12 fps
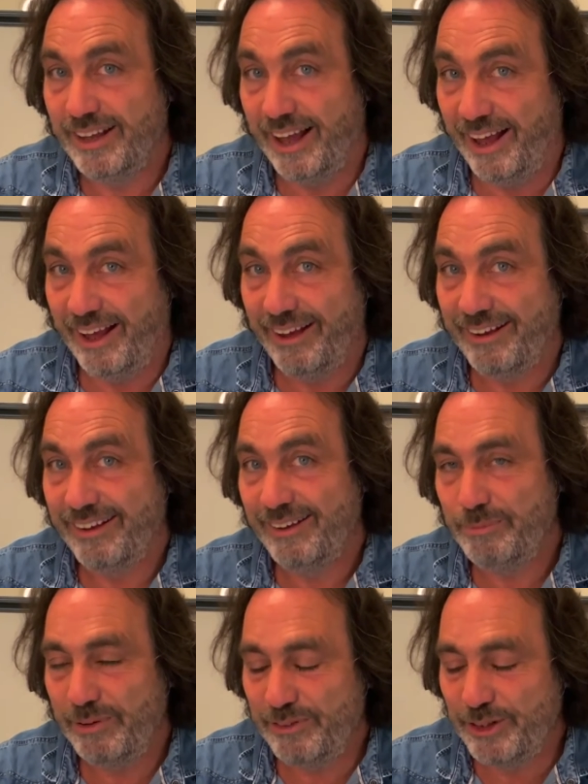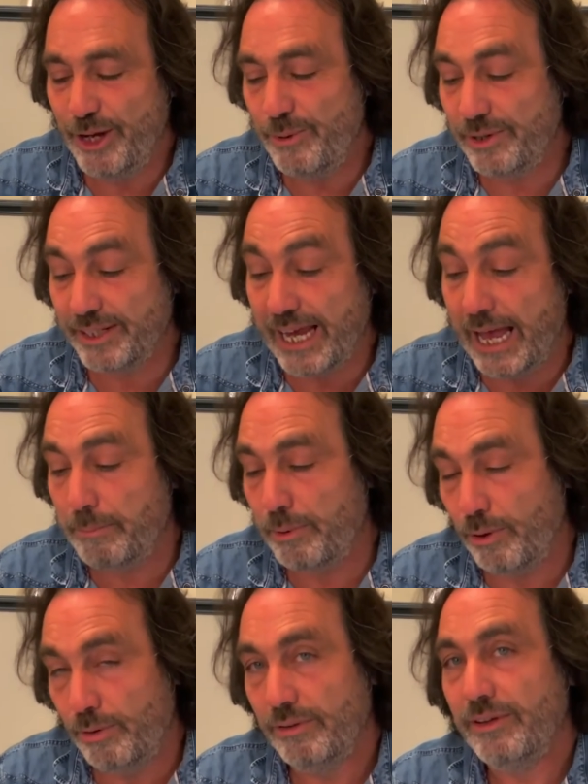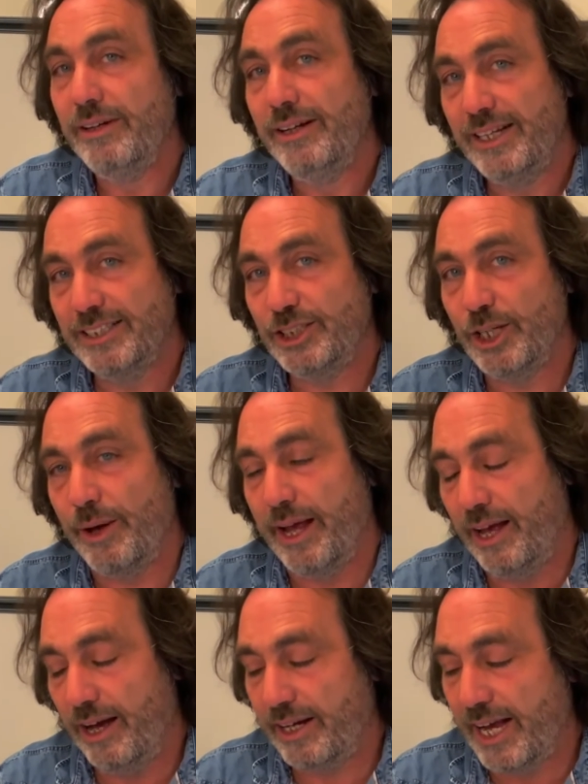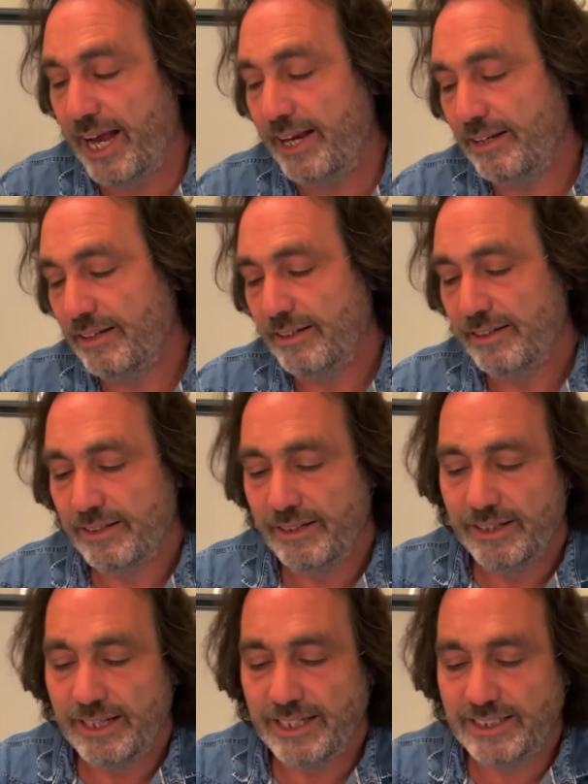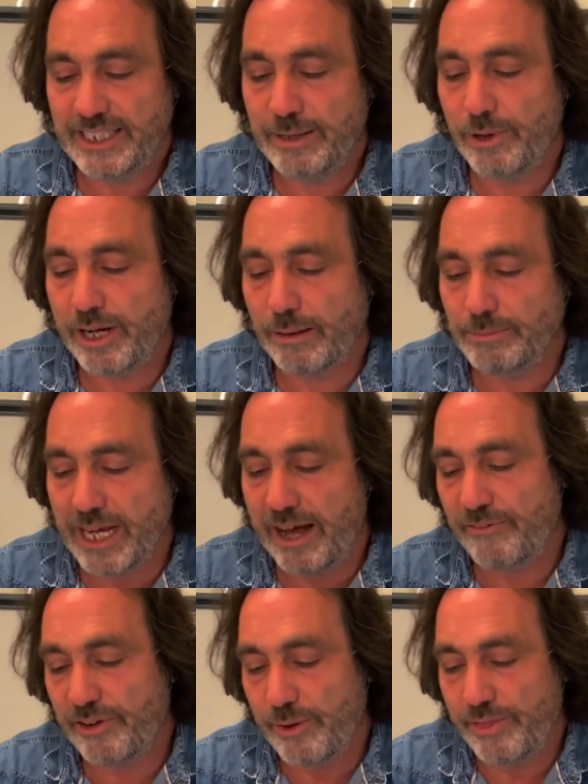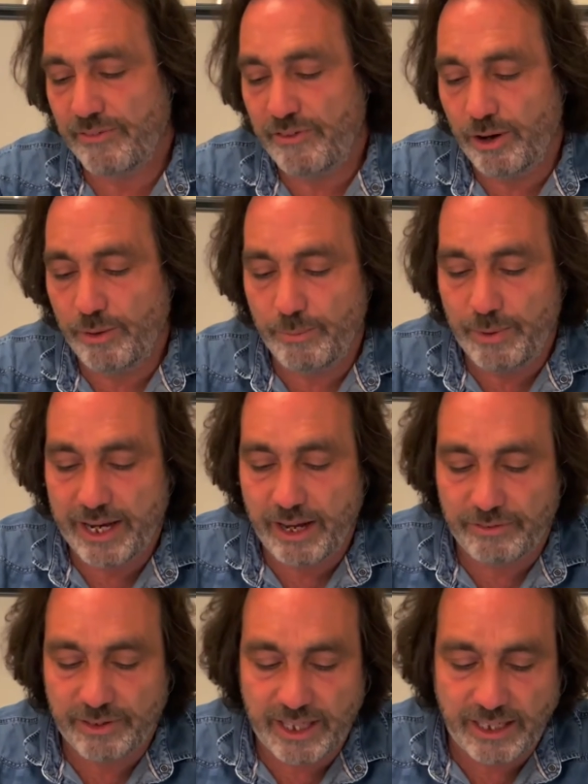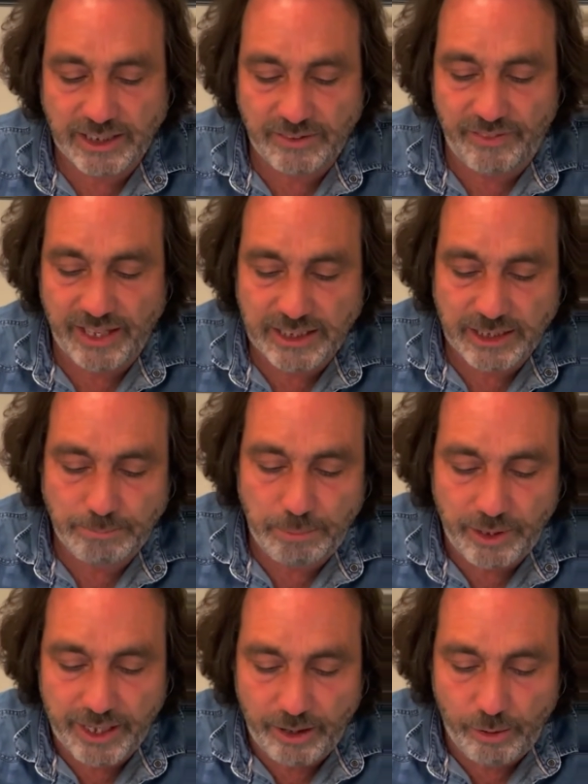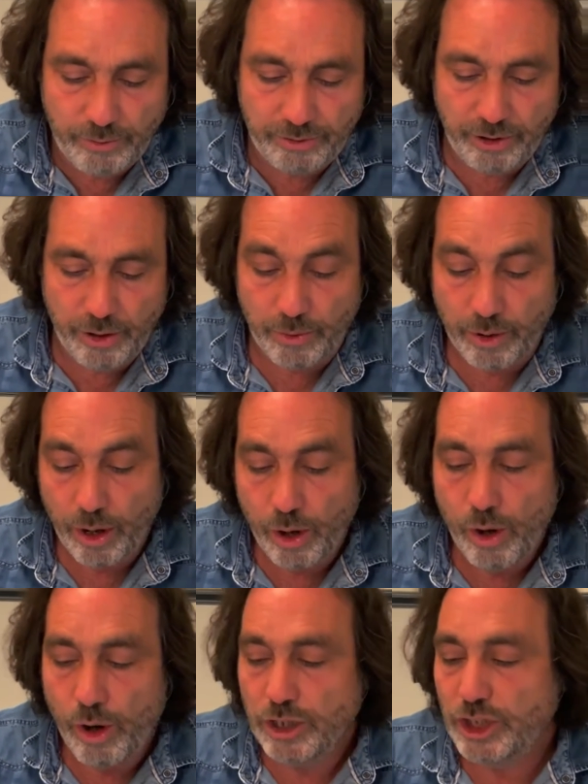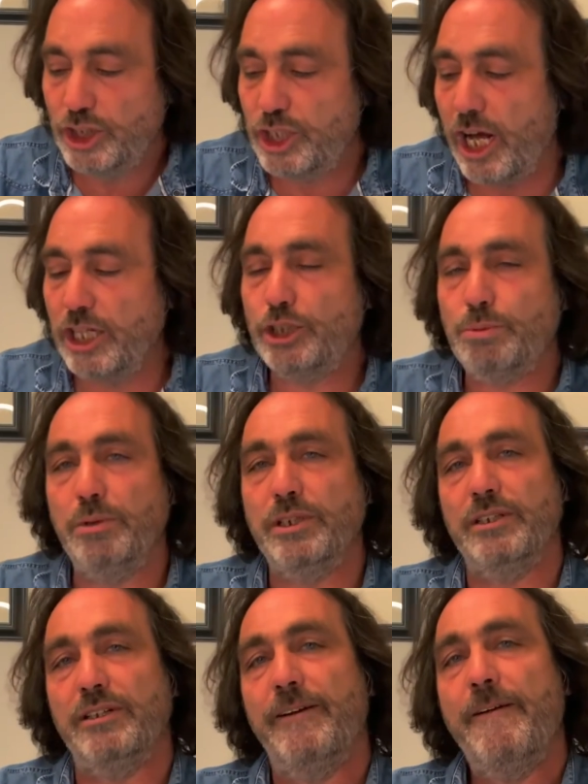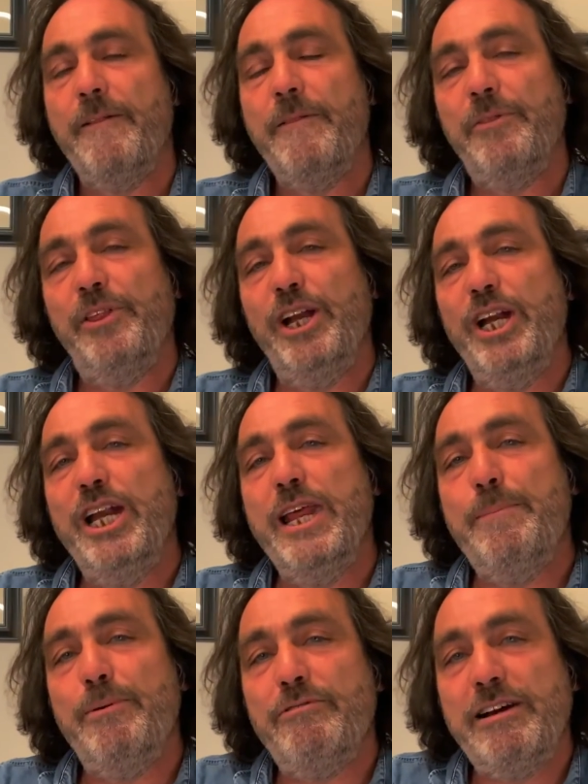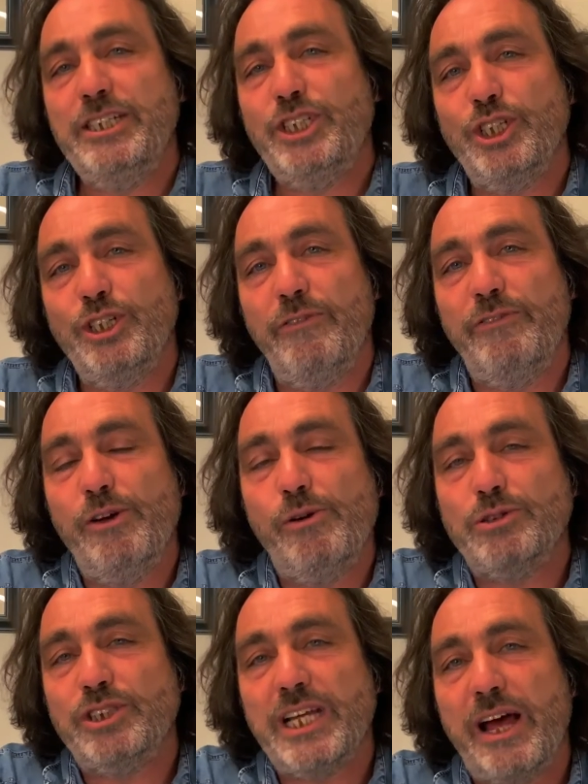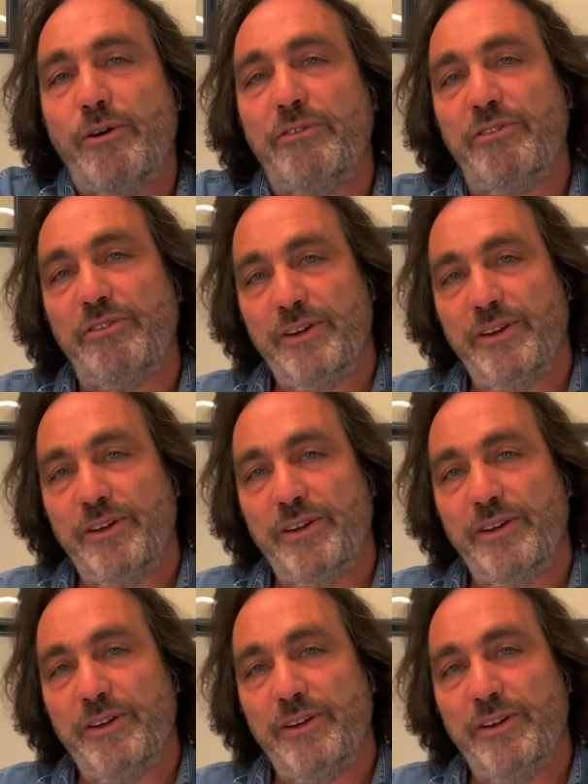Yeah? If you do want to gamble, let's do it, okay? Let's see what comes out for you in the following week after this, if this is pulling it all through. Judgment. The liberation of yourself.